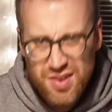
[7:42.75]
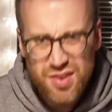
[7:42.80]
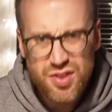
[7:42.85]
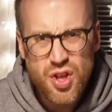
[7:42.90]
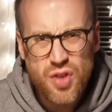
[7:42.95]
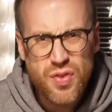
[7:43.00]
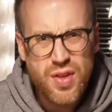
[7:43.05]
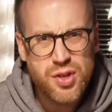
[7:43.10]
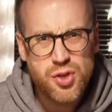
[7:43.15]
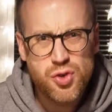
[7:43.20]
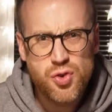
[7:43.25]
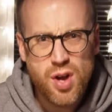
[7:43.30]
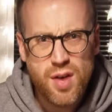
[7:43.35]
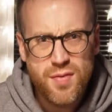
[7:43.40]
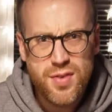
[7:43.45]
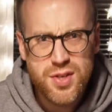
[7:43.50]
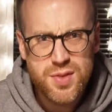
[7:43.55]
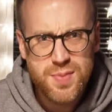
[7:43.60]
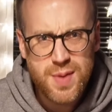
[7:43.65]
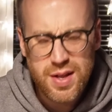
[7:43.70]
It's not that strong of
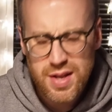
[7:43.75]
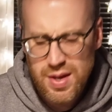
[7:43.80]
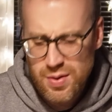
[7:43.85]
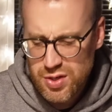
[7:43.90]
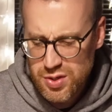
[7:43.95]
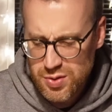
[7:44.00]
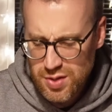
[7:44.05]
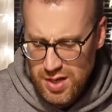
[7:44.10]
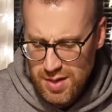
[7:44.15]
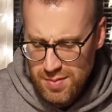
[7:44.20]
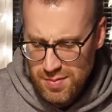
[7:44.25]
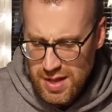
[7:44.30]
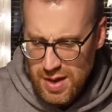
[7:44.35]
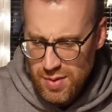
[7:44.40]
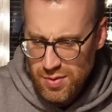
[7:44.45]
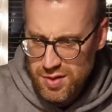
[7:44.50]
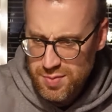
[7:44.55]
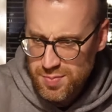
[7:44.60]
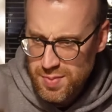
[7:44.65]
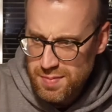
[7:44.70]
a smell now.
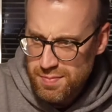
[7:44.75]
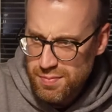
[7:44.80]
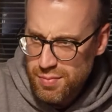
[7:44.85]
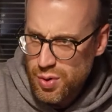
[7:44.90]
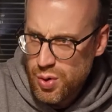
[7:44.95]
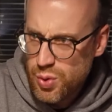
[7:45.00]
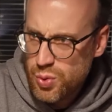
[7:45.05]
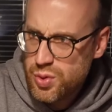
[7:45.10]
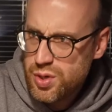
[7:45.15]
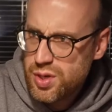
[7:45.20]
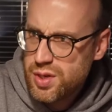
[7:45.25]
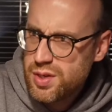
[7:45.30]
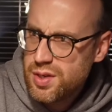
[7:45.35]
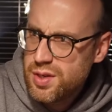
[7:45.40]
It's been brewed.